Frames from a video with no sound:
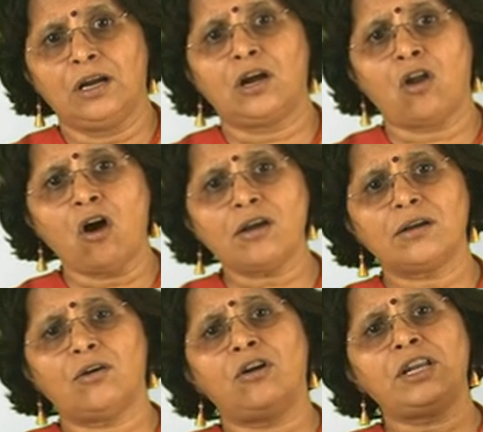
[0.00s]

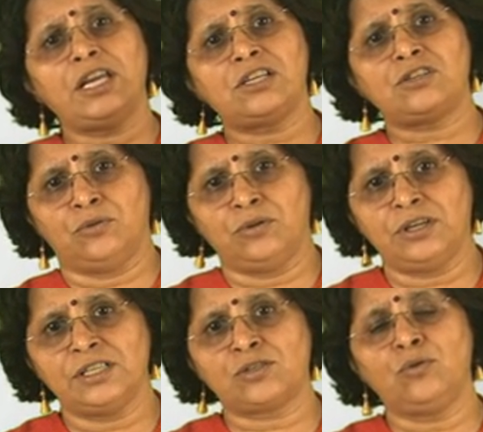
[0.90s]
Clock on each
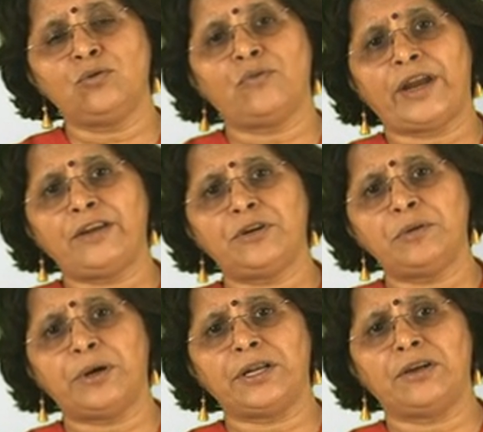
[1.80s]
node is going to wait
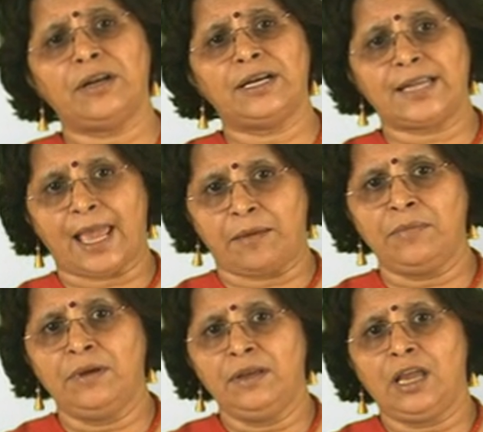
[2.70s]
for a particular
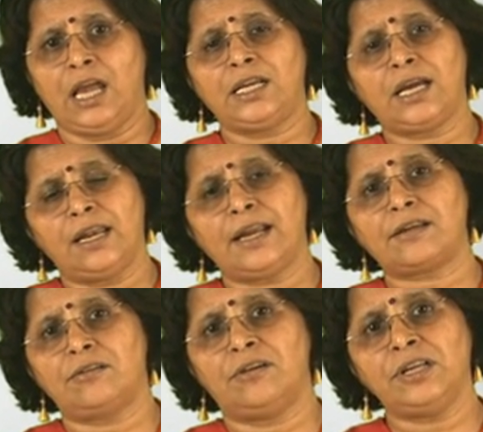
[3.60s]
time and
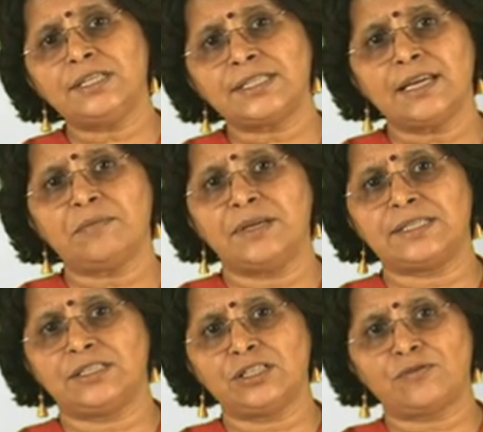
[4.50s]
collect resync
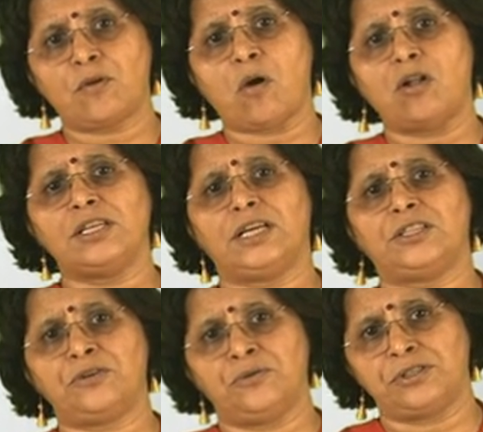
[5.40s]
messages from all the
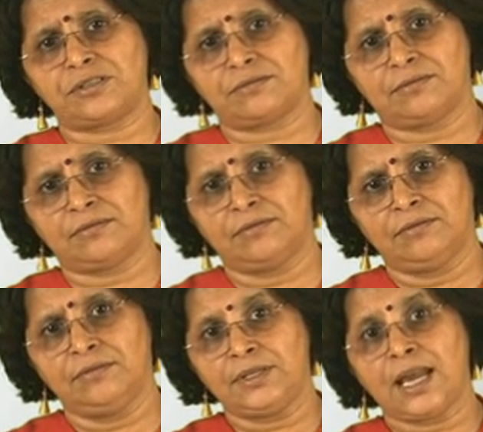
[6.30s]
other nodes,
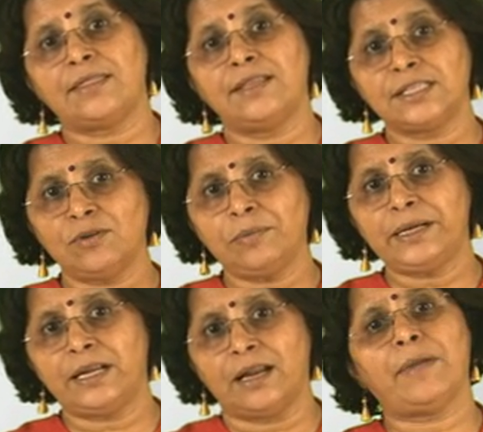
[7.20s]
and this will
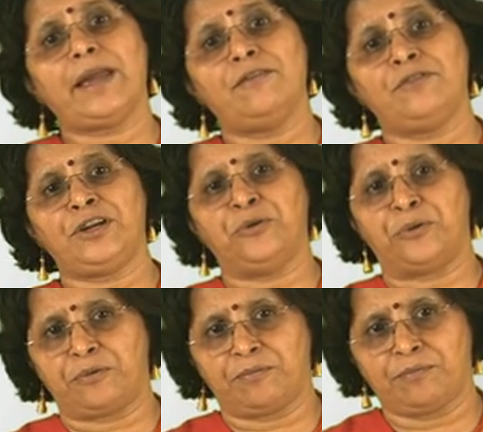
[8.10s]
be done by every
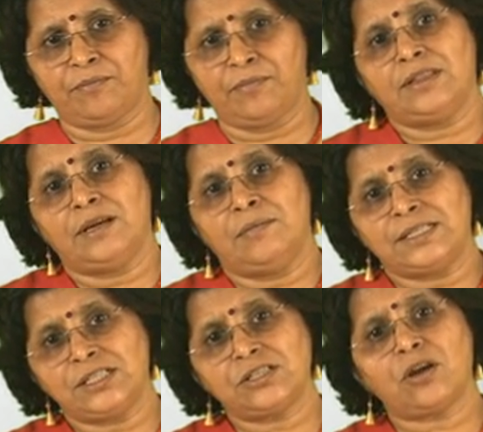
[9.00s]
node. When the
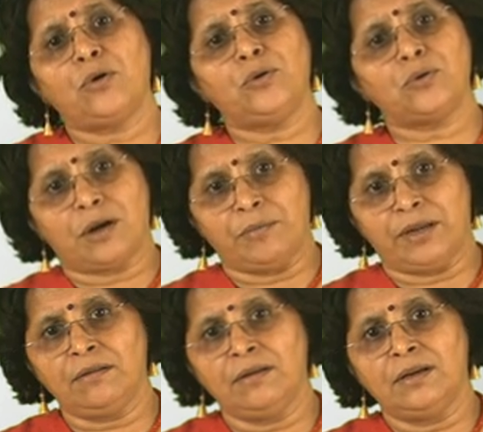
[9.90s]
messages are going to come
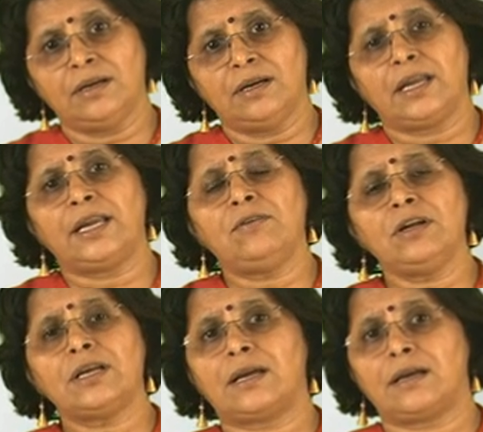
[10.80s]
in, it
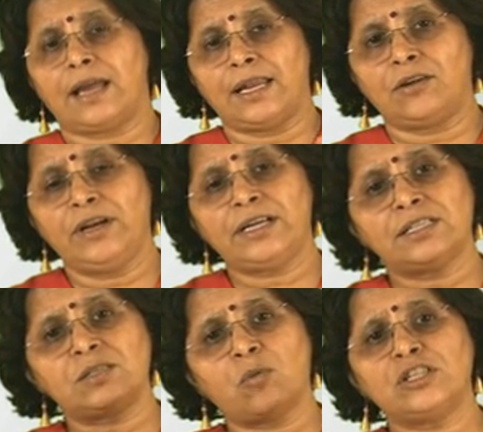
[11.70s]
will calculate
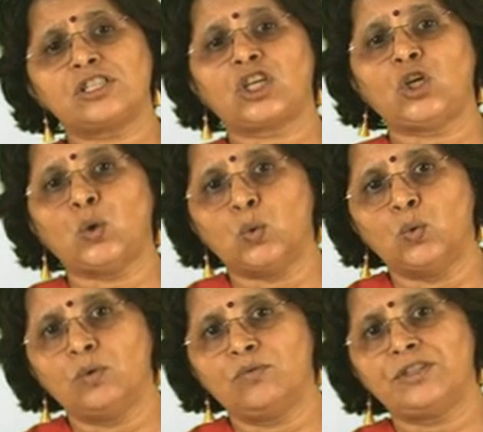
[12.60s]
a small skew
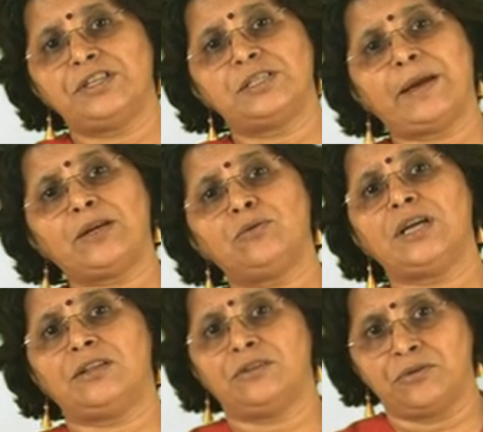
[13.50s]
with respect to
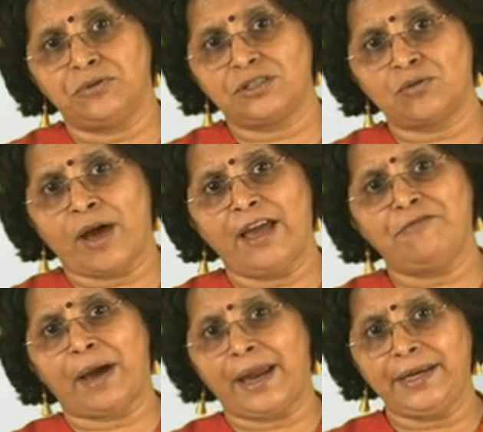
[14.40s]
the other node. So I
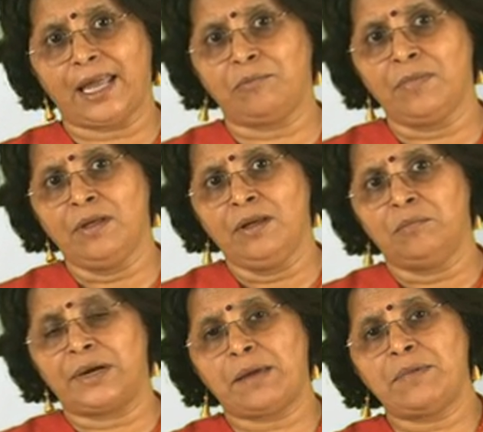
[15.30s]
have my time,
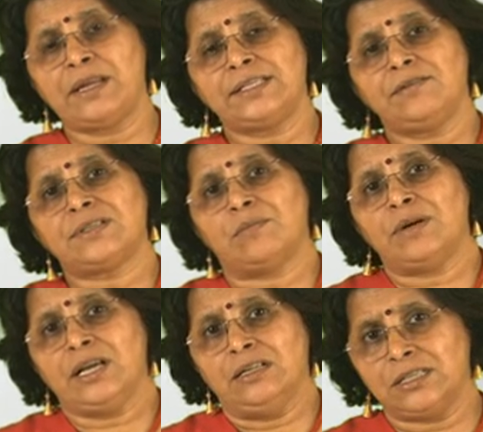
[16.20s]
but I may receive
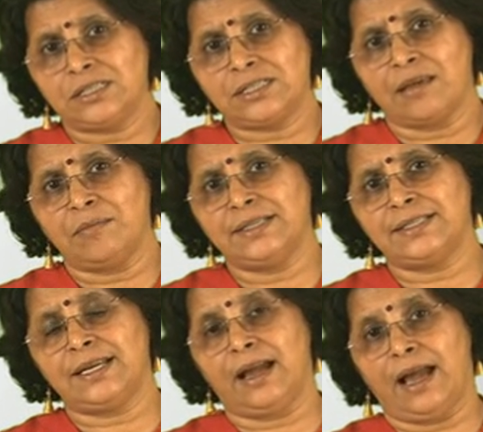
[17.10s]
somebody else's time,
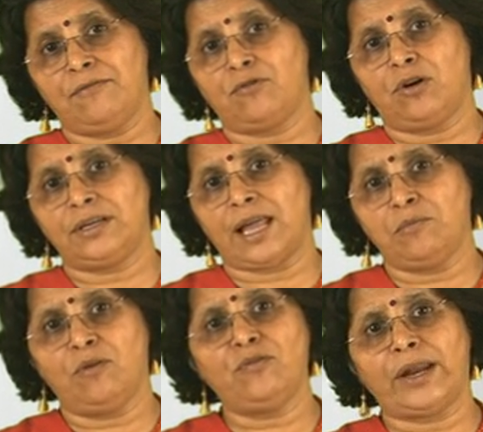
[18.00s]
as say I have got a
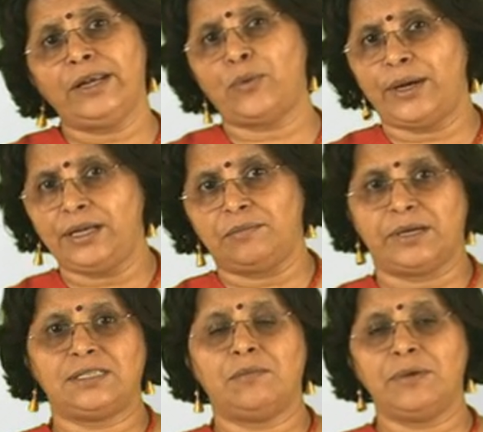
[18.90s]
time of 10:20,
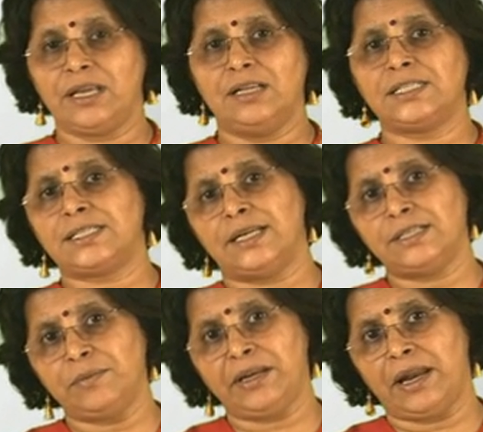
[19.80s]
but somebody else
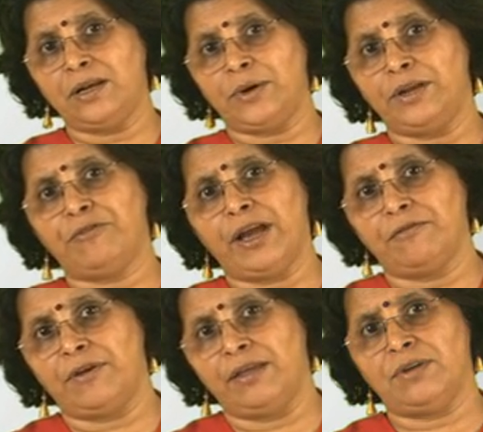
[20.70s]
sends me
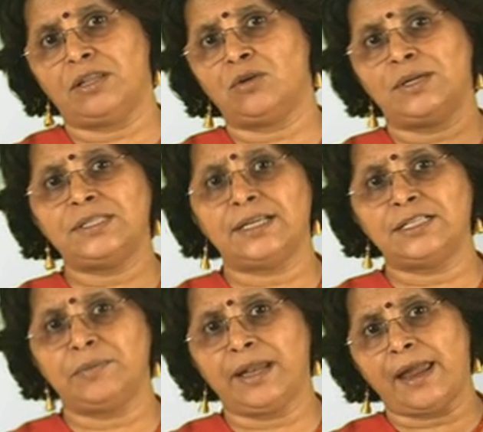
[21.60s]
10:25 and the other one
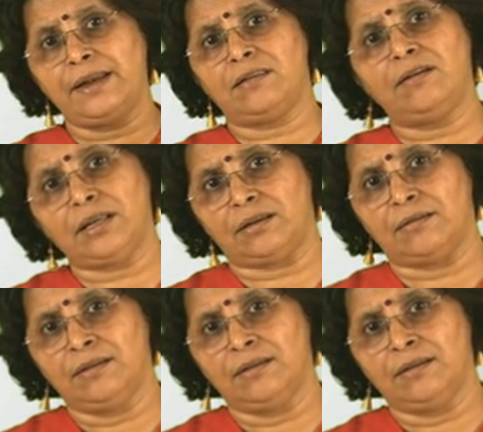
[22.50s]
sends me 9:30.